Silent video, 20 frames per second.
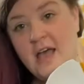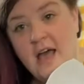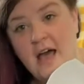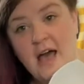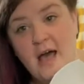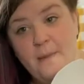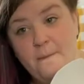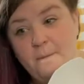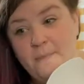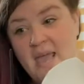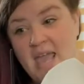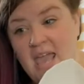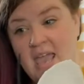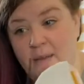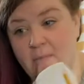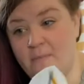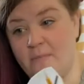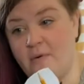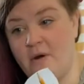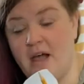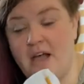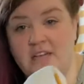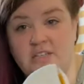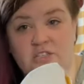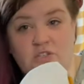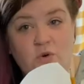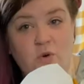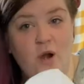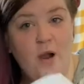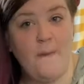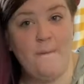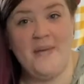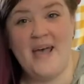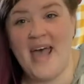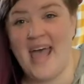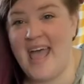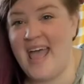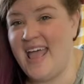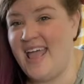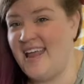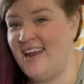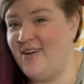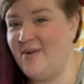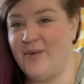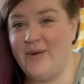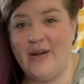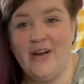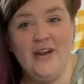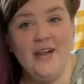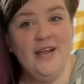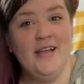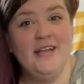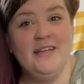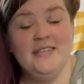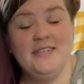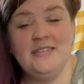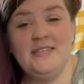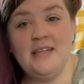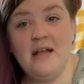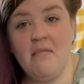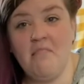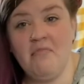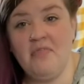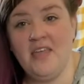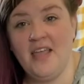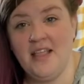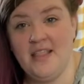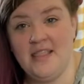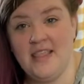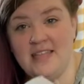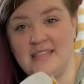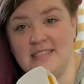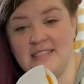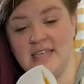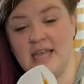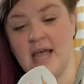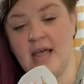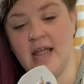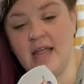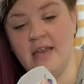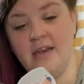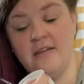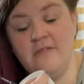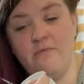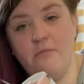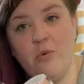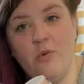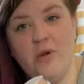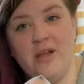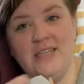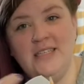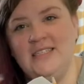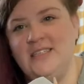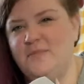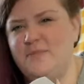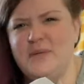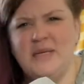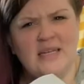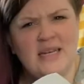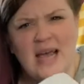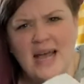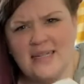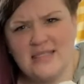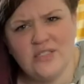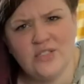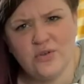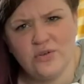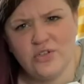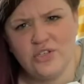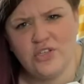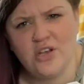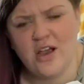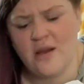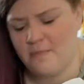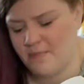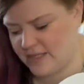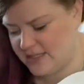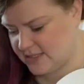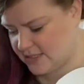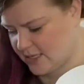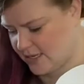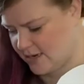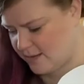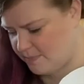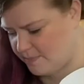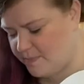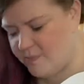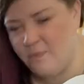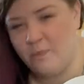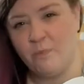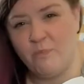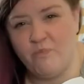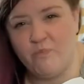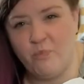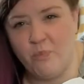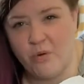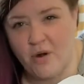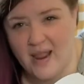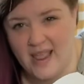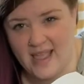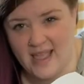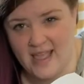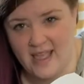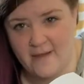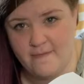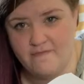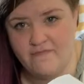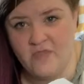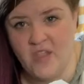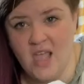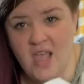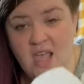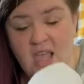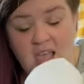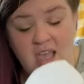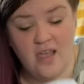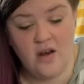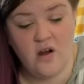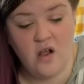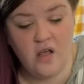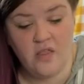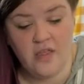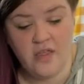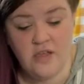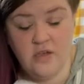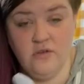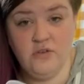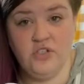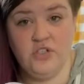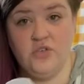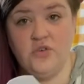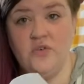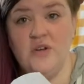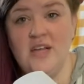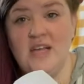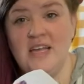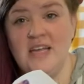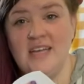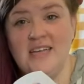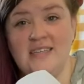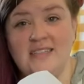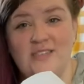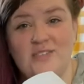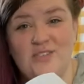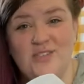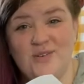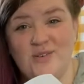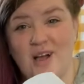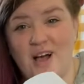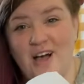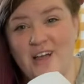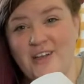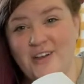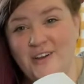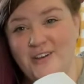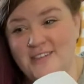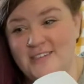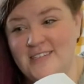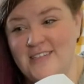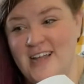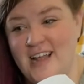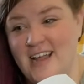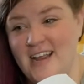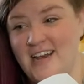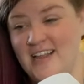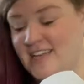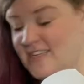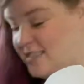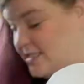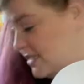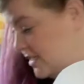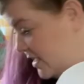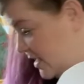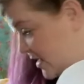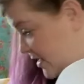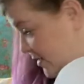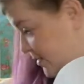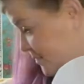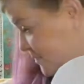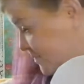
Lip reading: a paintbrush or a pen or something that's kind of pointy but not so sharp it's gonna break it. And all that you do is draw your design into here.